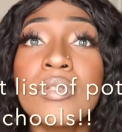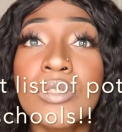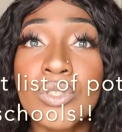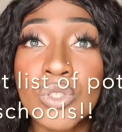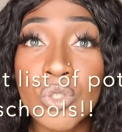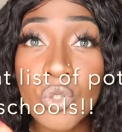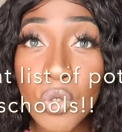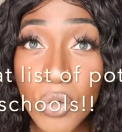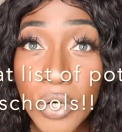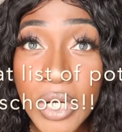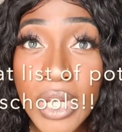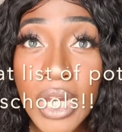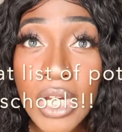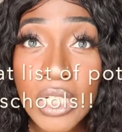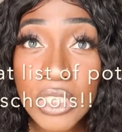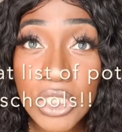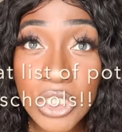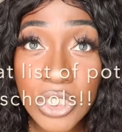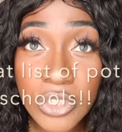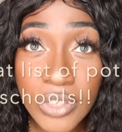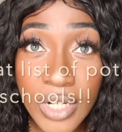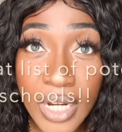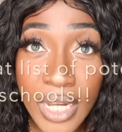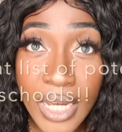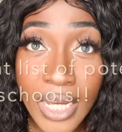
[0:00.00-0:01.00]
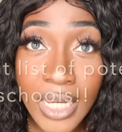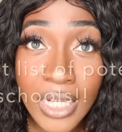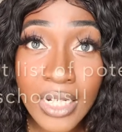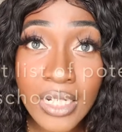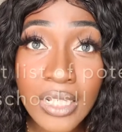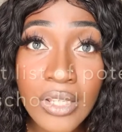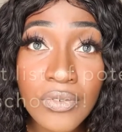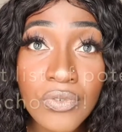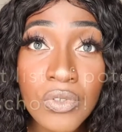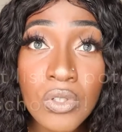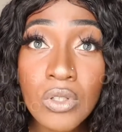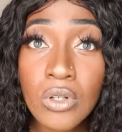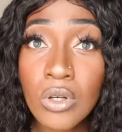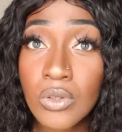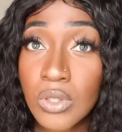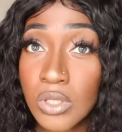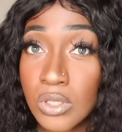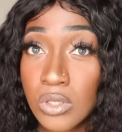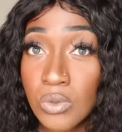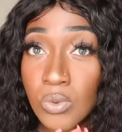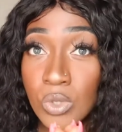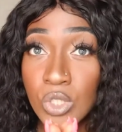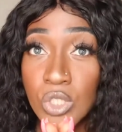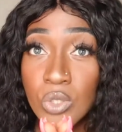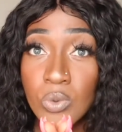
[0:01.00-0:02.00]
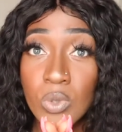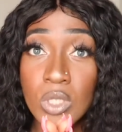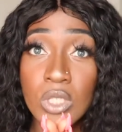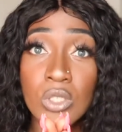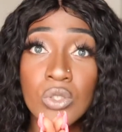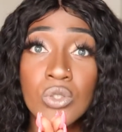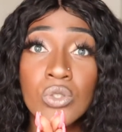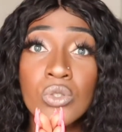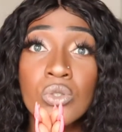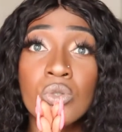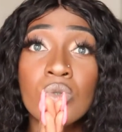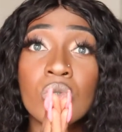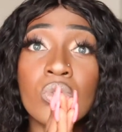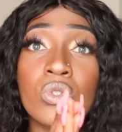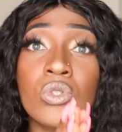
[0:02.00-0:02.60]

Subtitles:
during undergrad, if you know this is what you want to do,